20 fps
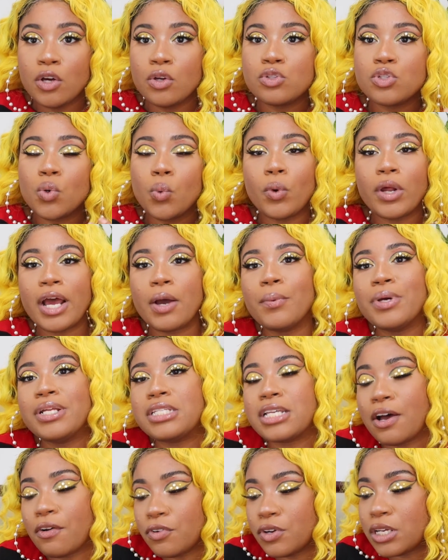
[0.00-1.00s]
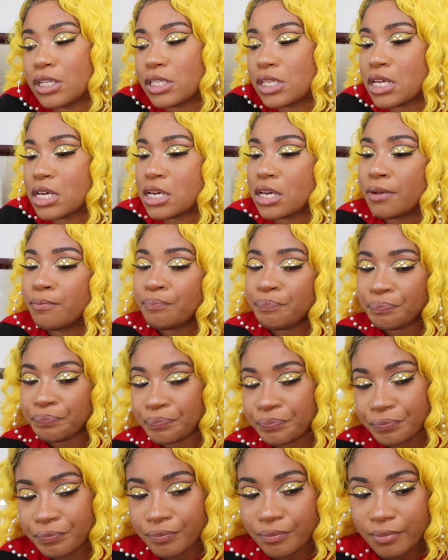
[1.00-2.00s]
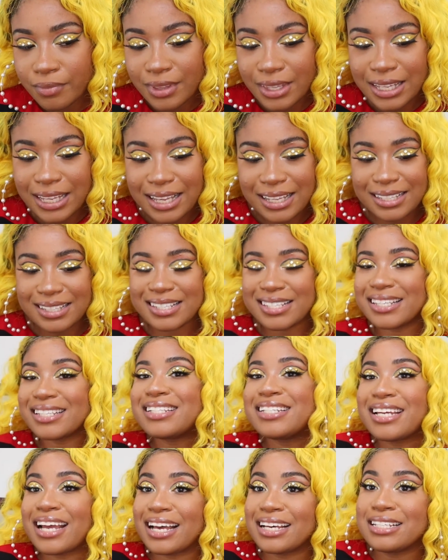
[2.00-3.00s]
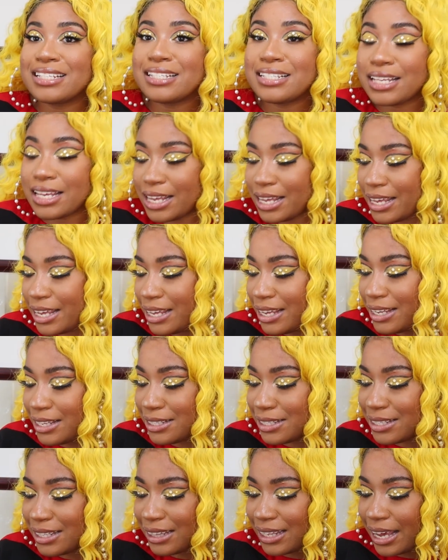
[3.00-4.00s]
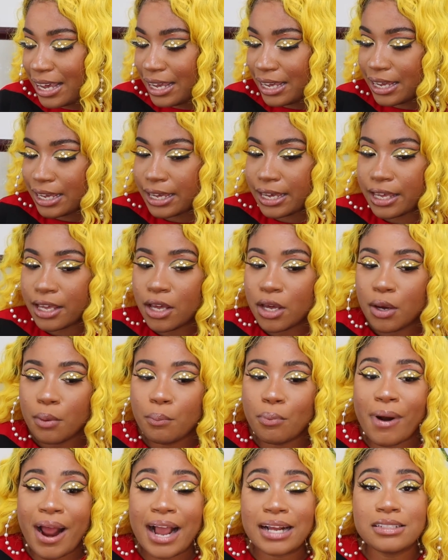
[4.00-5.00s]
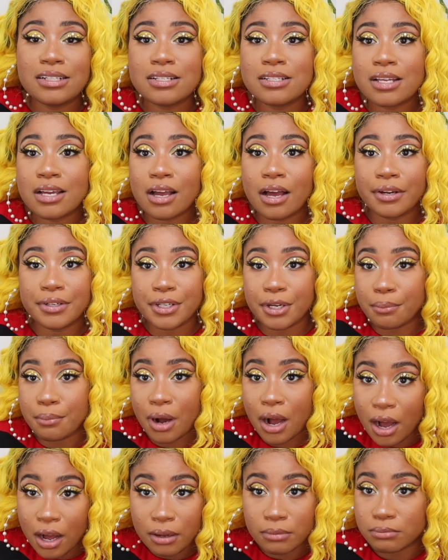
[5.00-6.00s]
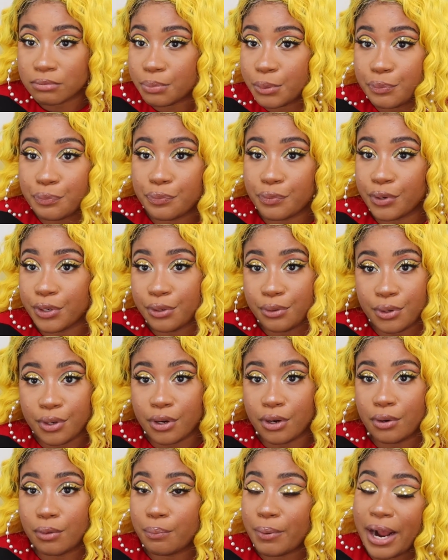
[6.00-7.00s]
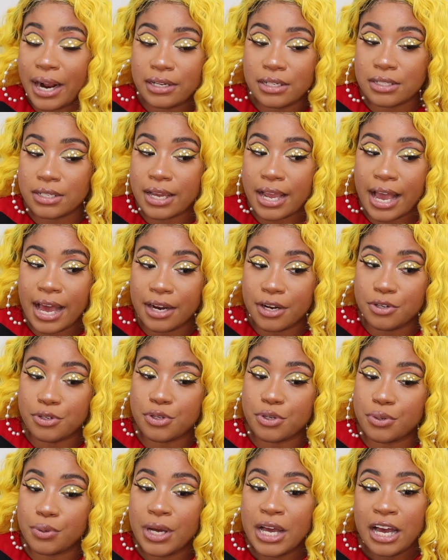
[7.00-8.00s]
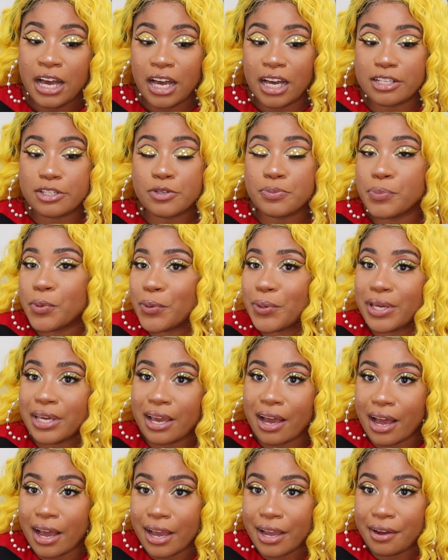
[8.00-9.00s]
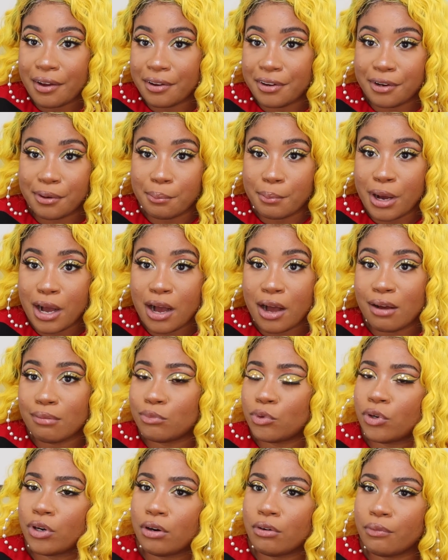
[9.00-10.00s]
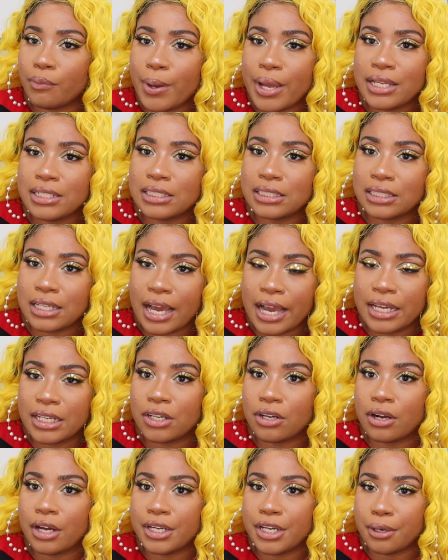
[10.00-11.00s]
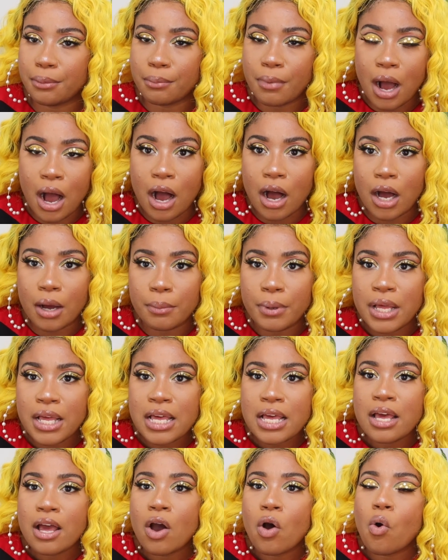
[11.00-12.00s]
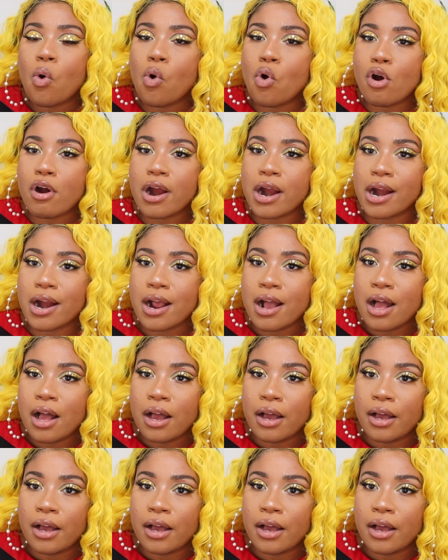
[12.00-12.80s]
So what I would definitely suggest is, like, practicing on your mom before you go, practicing how to do a smoky eye on your mom, or a winged liner on your mom, or